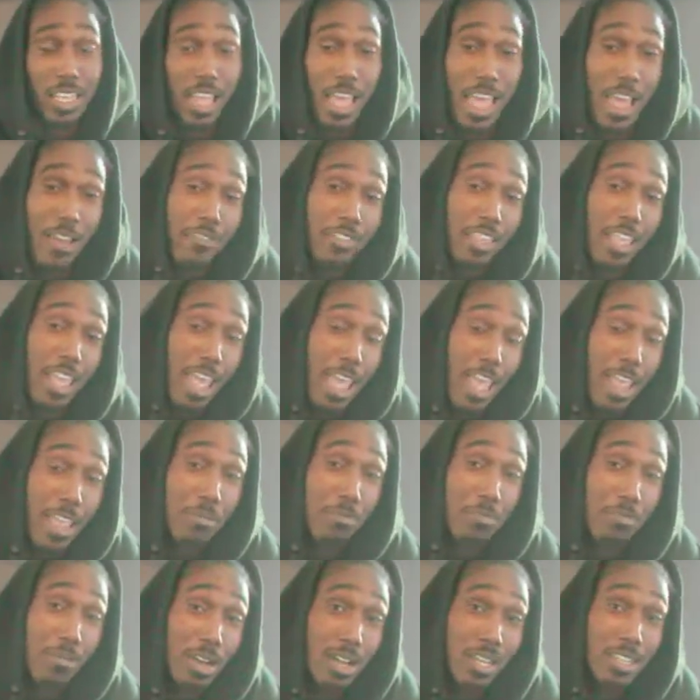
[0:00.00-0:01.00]
after 8
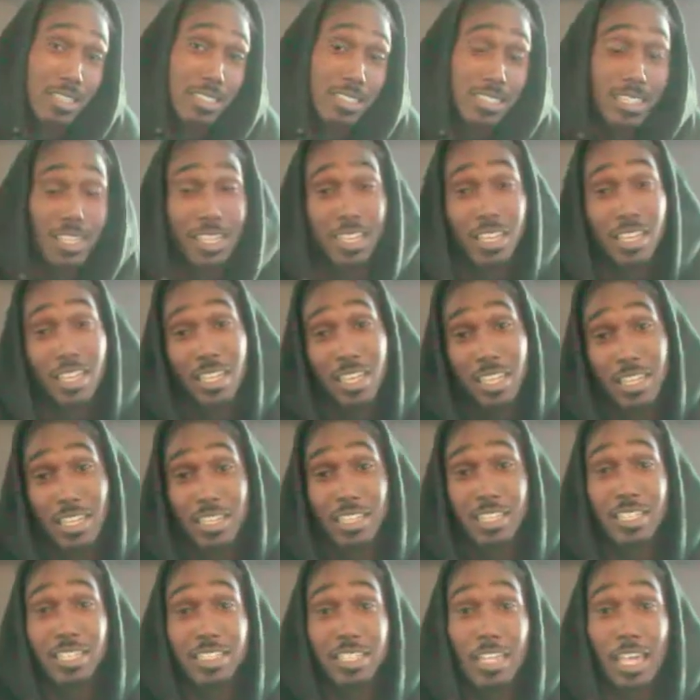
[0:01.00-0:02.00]
months,
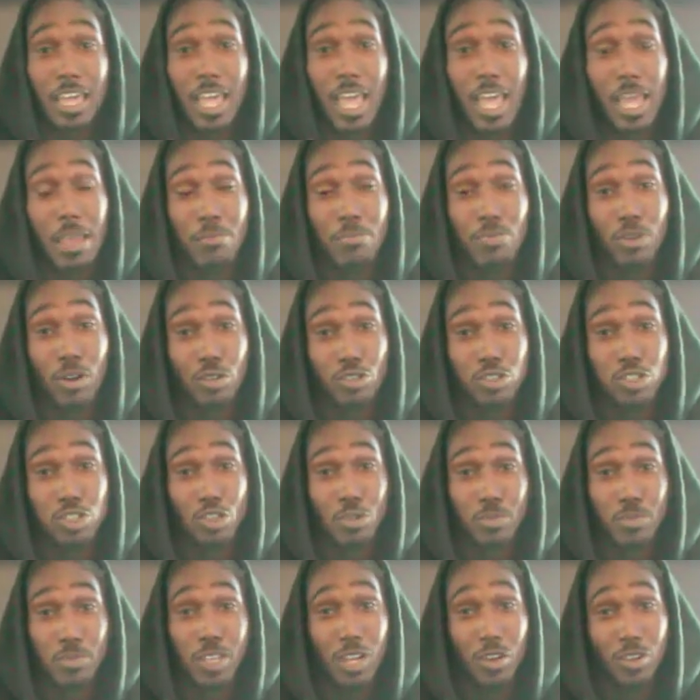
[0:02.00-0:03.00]
say, hey bro, shoot
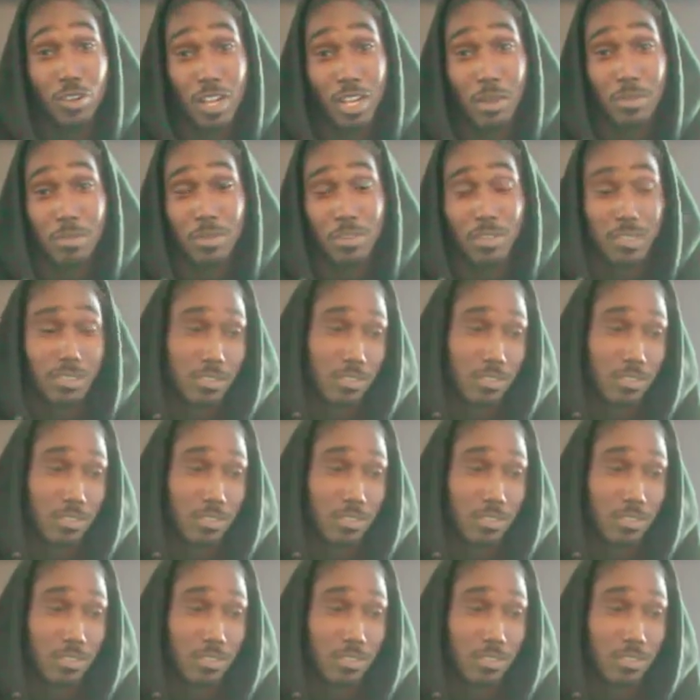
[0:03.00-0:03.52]
me your number.